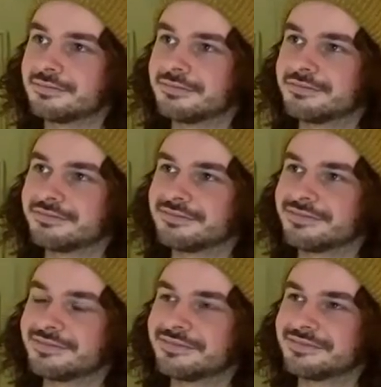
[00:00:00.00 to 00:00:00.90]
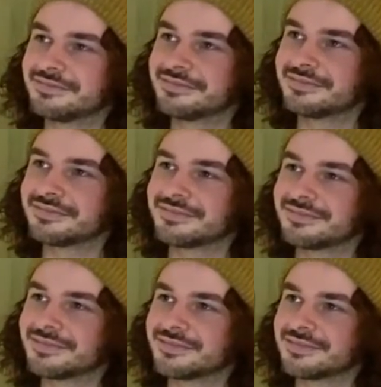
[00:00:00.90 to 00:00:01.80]

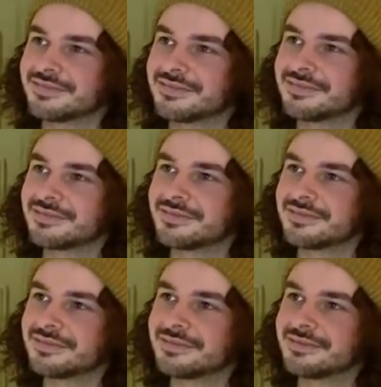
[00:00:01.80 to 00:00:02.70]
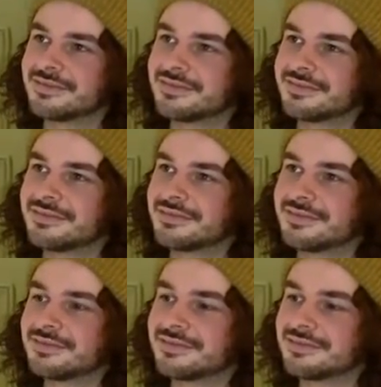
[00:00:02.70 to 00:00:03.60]

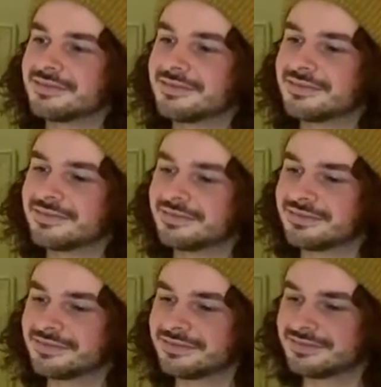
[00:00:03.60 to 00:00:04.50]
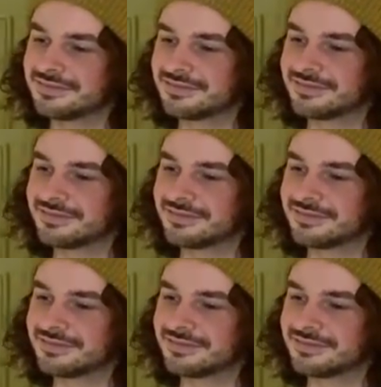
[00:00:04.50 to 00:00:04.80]
(silent)